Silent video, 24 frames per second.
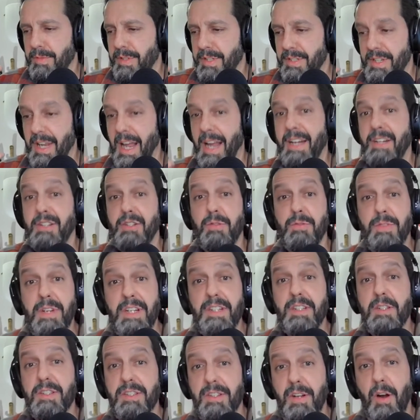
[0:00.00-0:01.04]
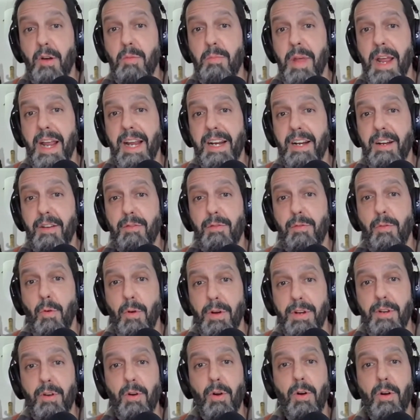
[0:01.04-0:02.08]
decided you need to start making it
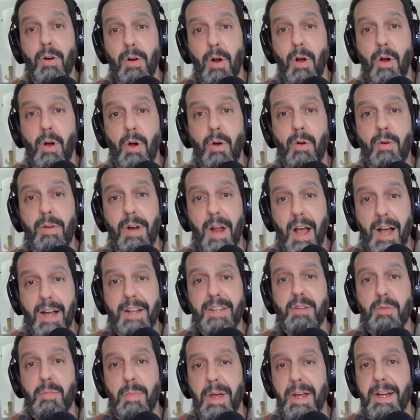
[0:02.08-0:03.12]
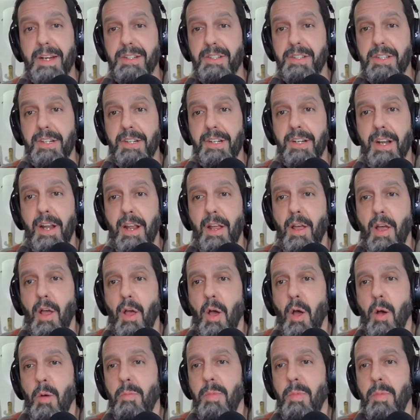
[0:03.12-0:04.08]
for your own occupation. Mm-hmm.